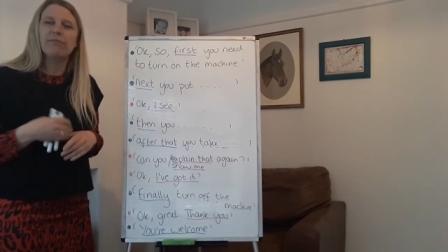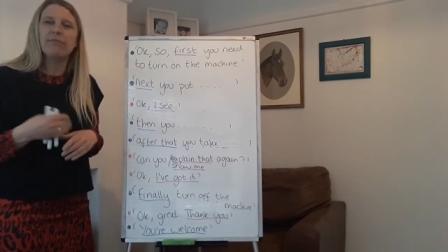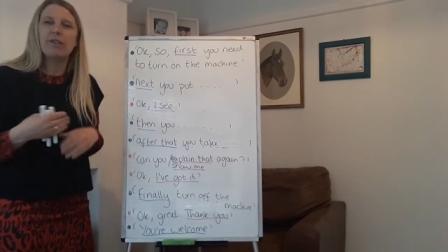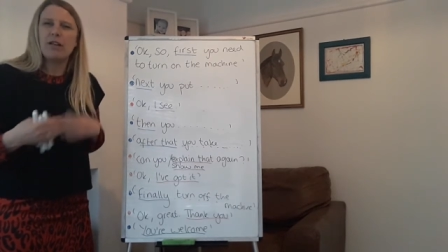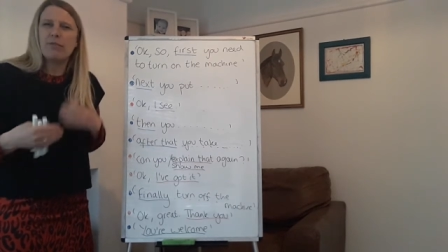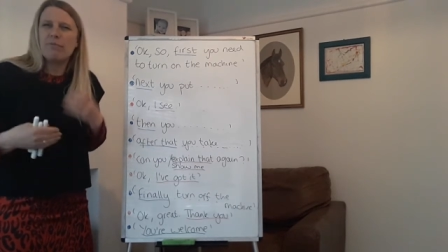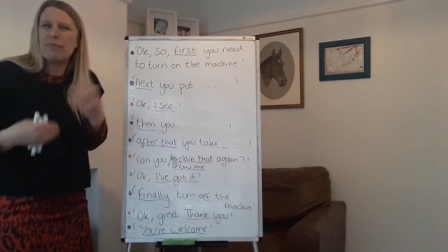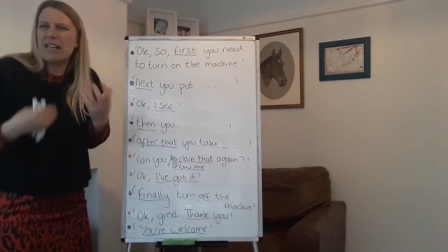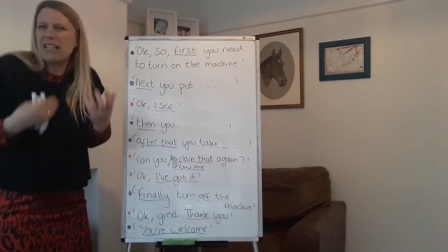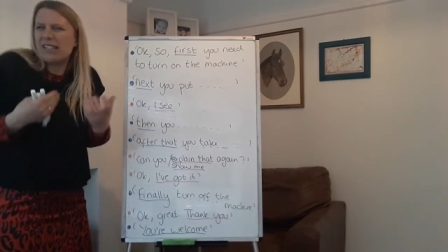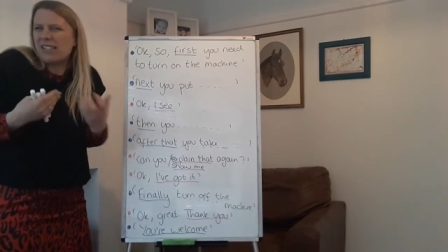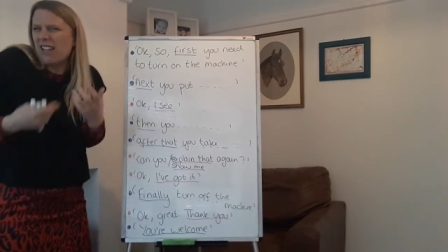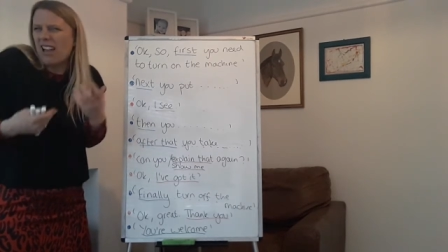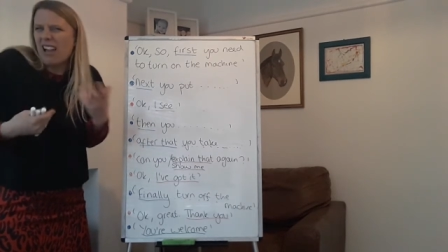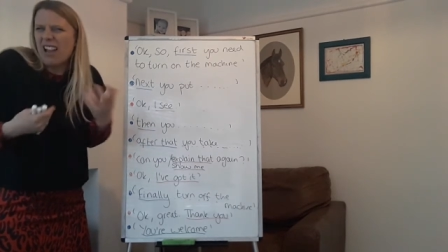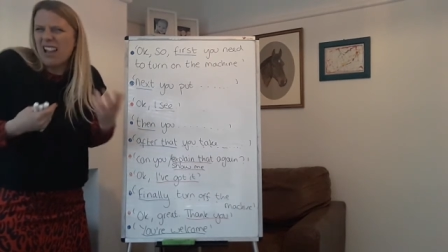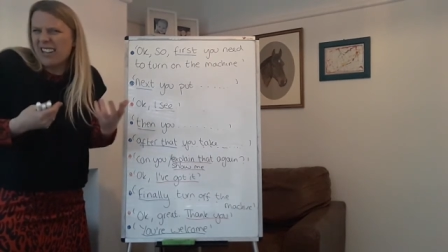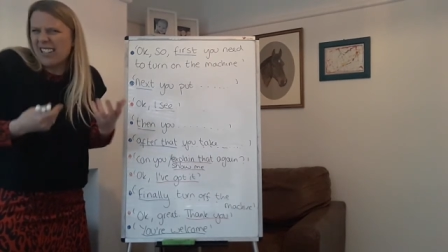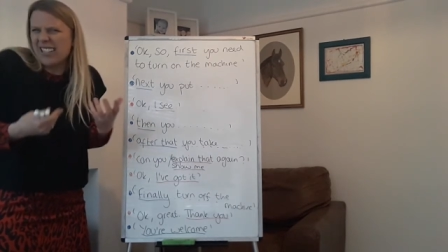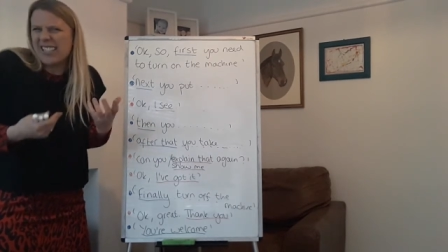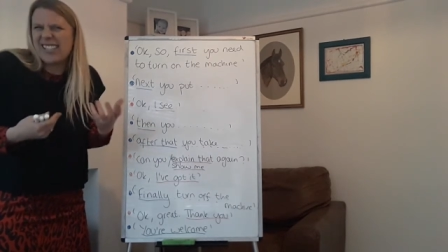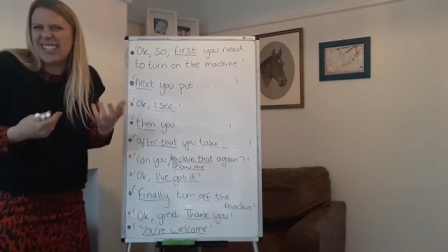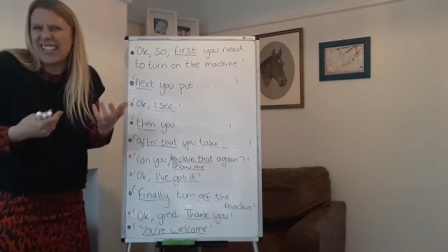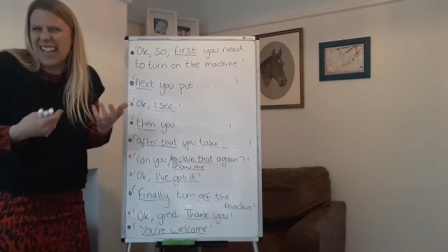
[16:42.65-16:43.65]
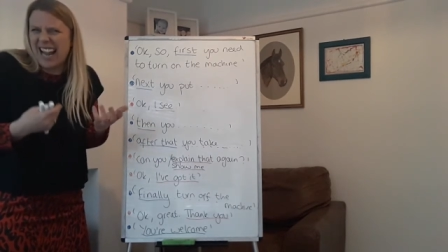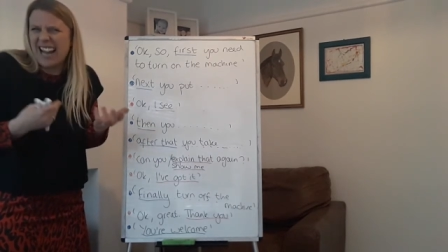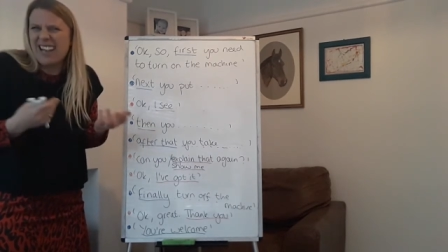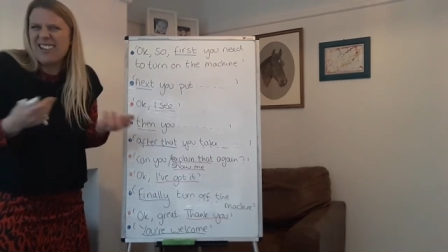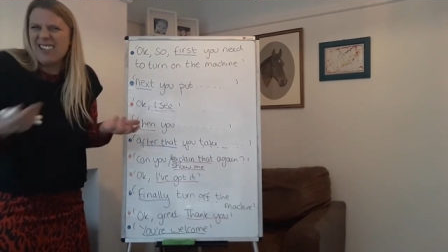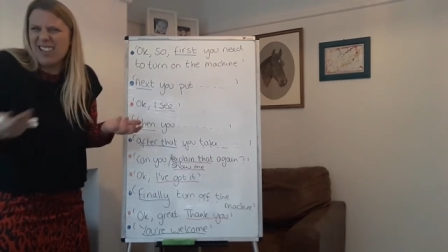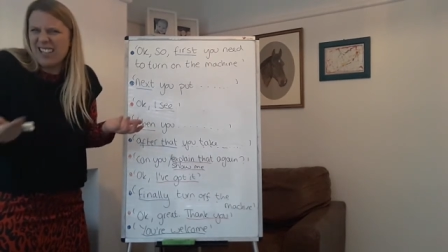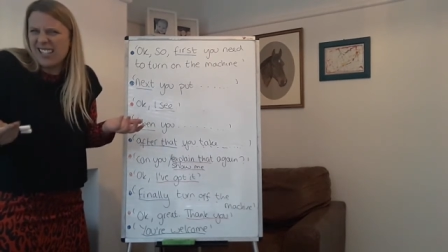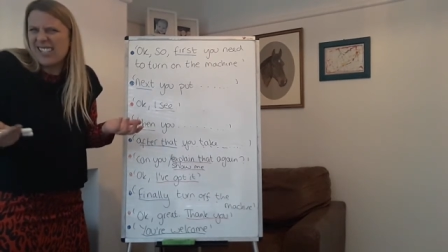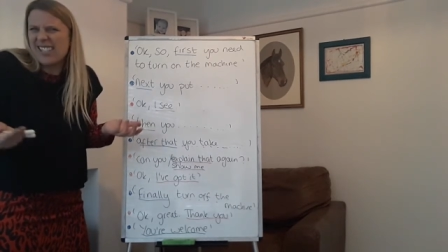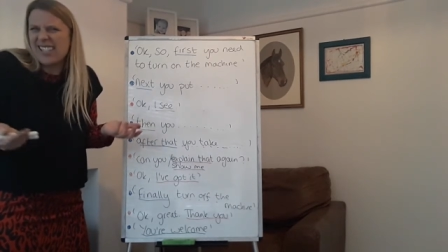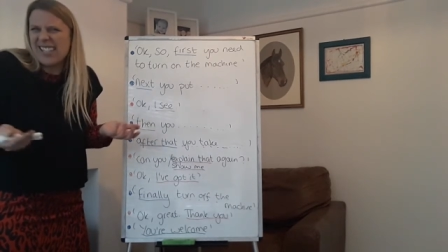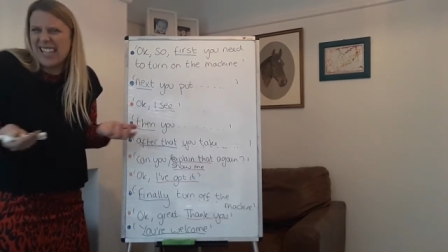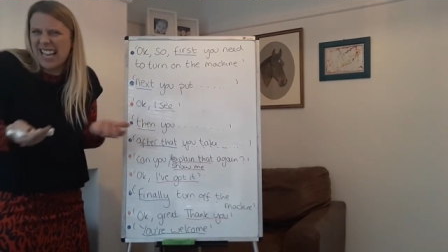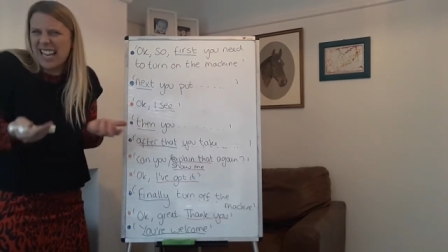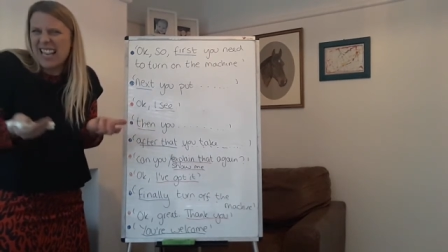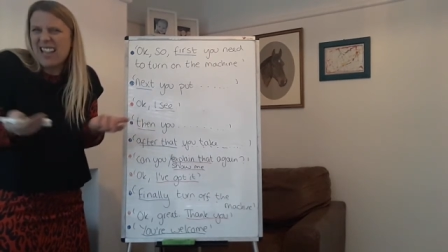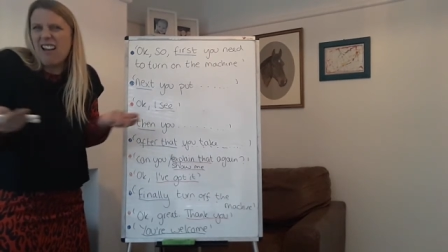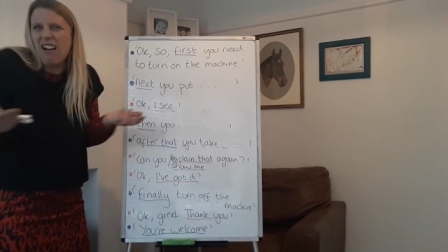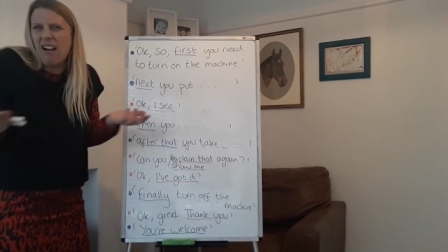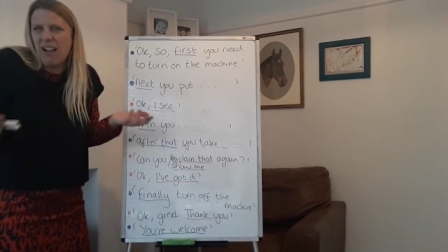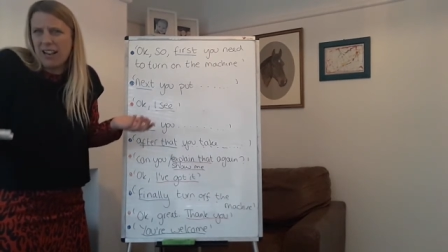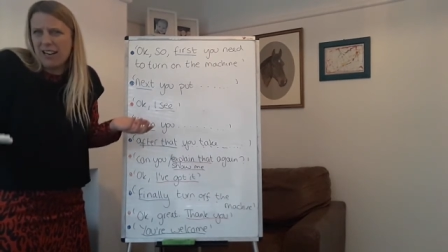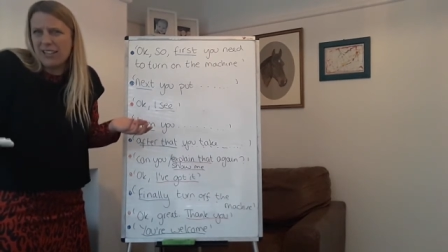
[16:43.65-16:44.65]
It means I understand, I
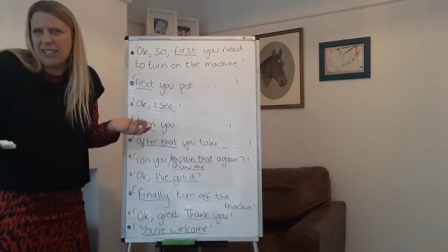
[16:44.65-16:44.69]
see, I